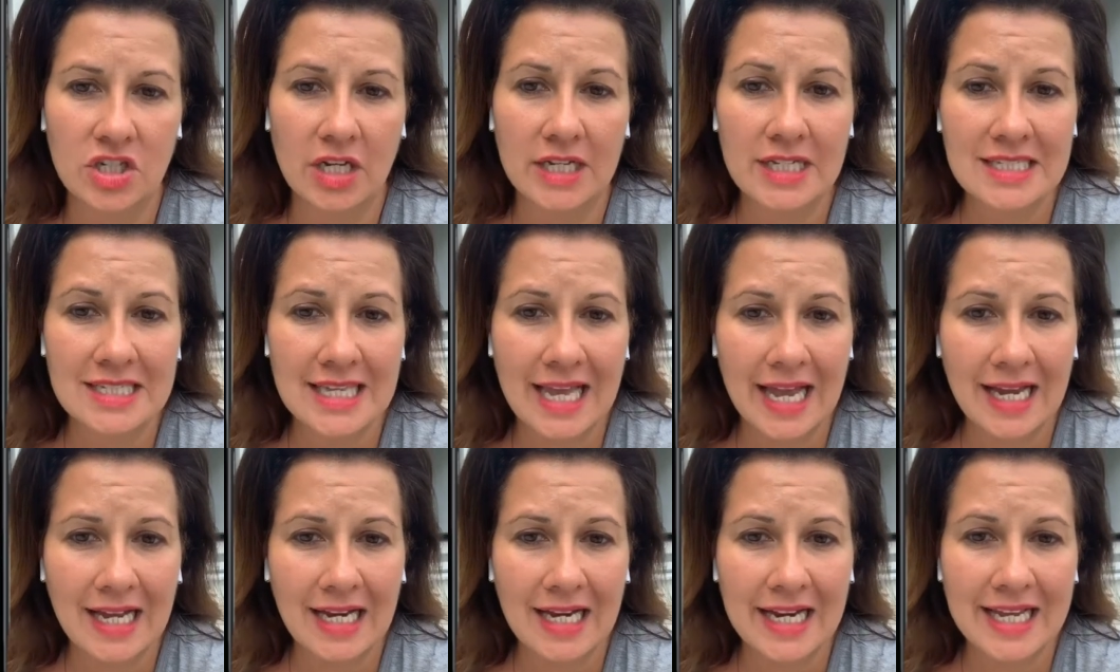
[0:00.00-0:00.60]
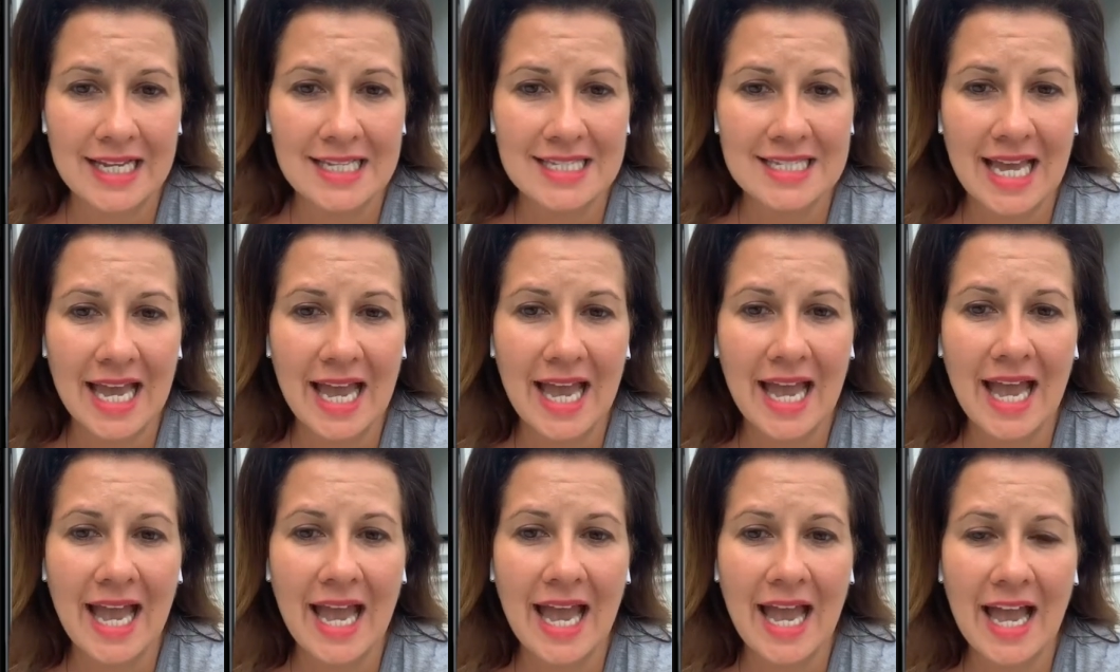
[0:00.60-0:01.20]
Exactly. It's
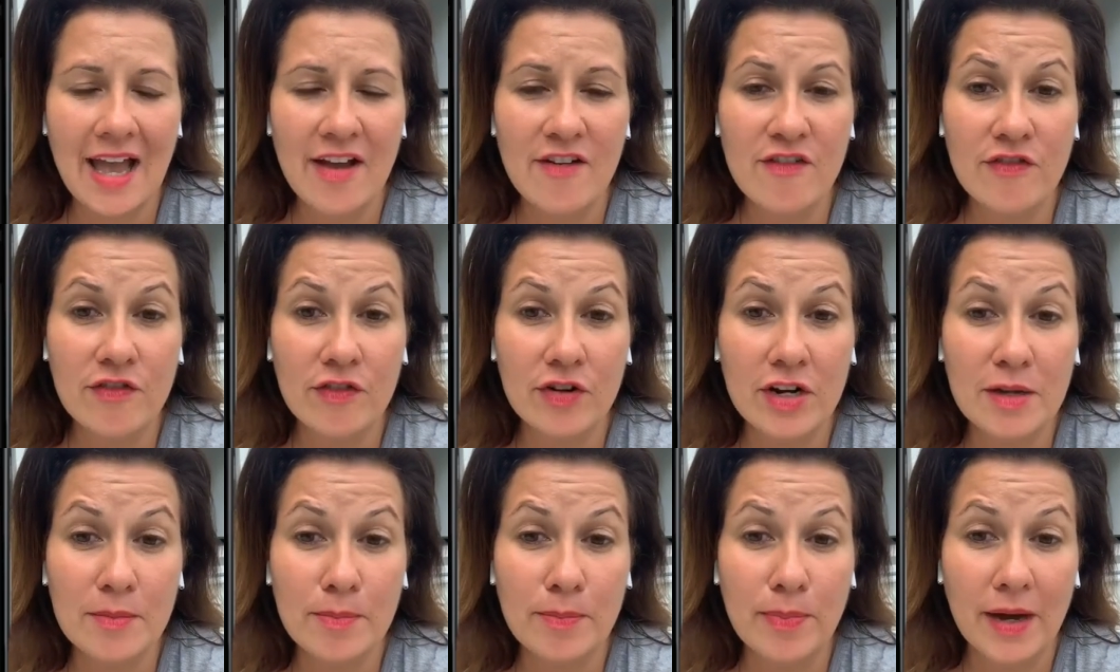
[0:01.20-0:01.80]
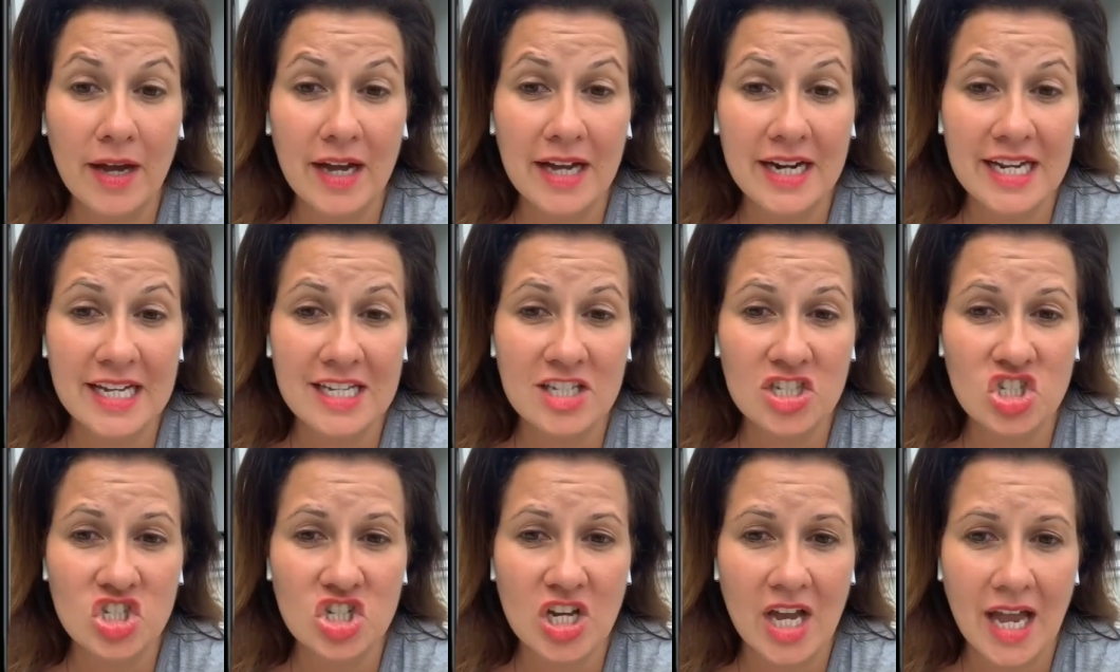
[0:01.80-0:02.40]

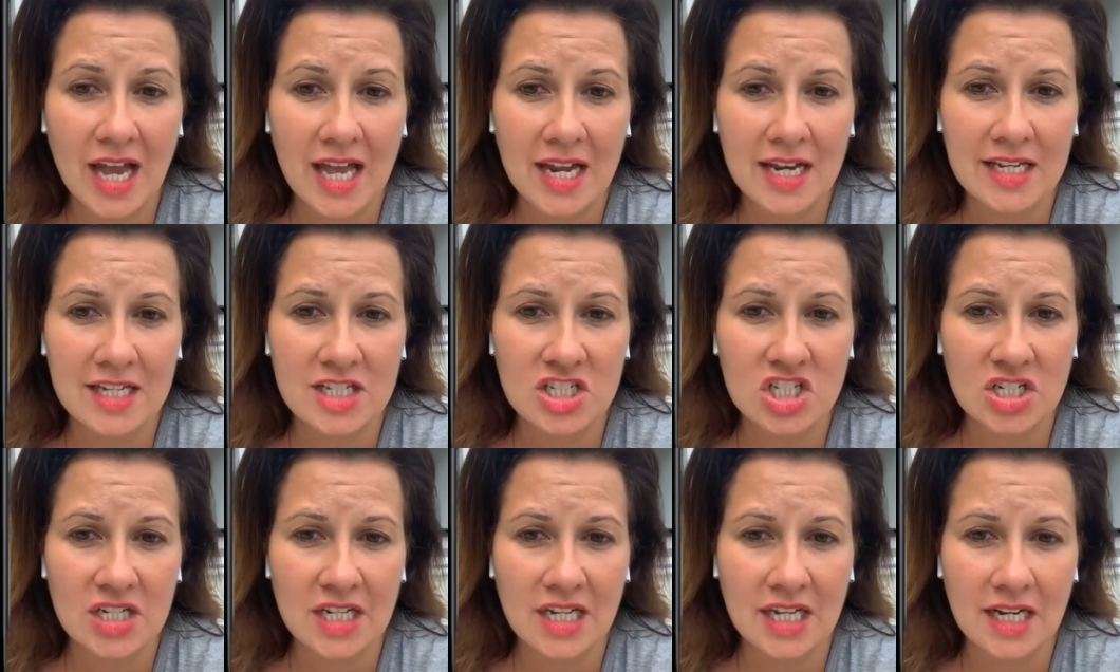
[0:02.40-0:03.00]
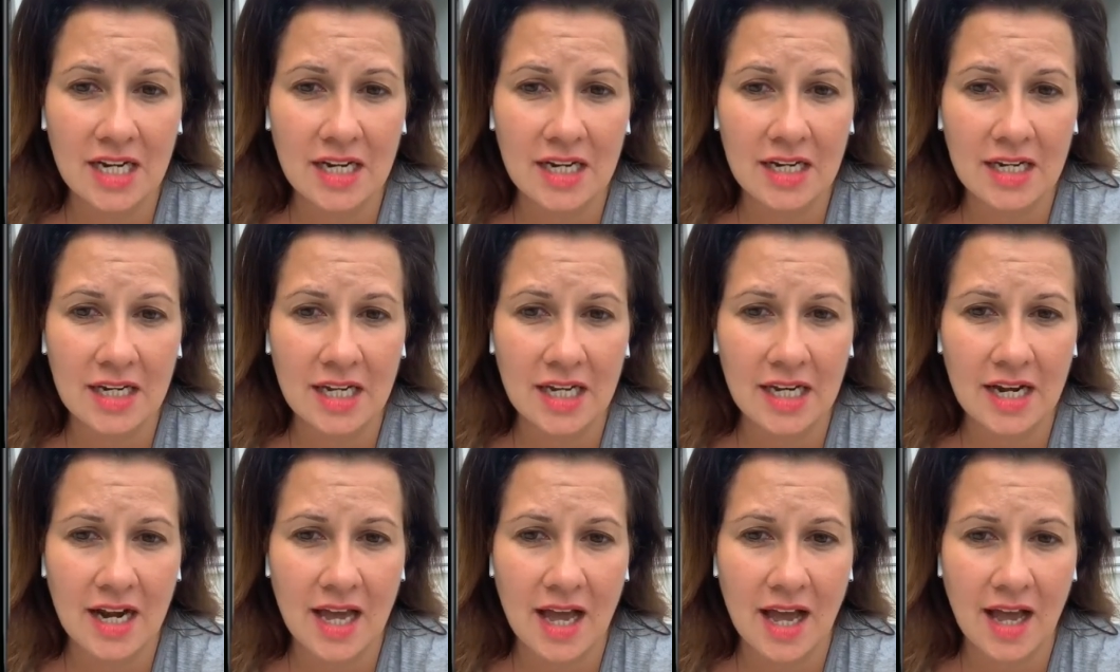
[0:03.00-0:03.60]
everybody's challenge,
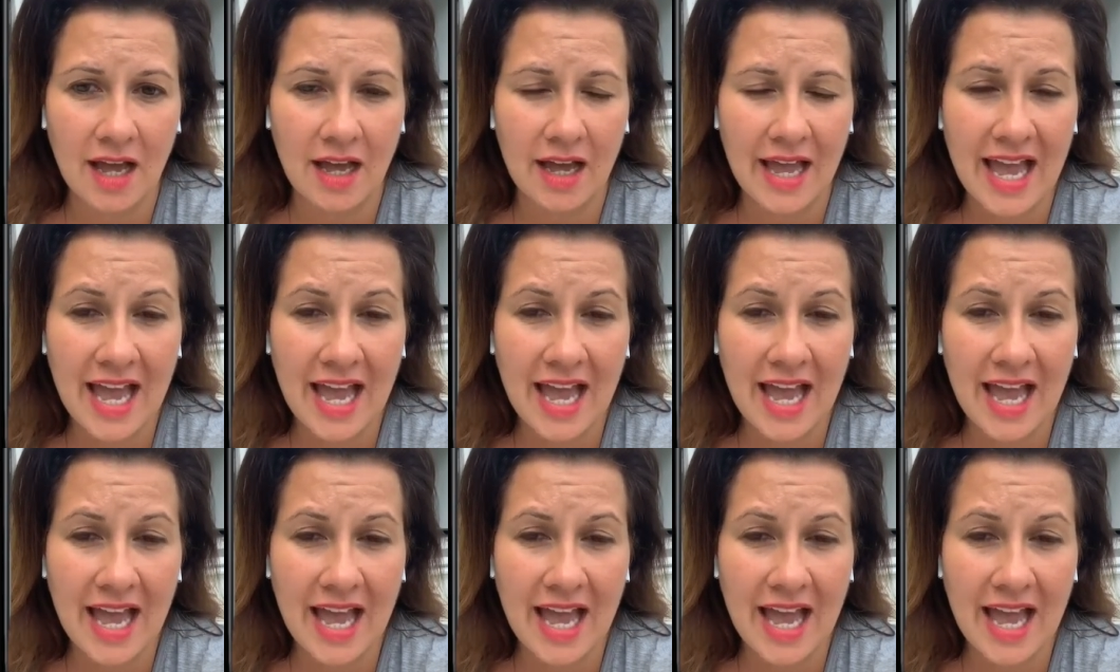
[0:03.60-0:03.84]
Nina.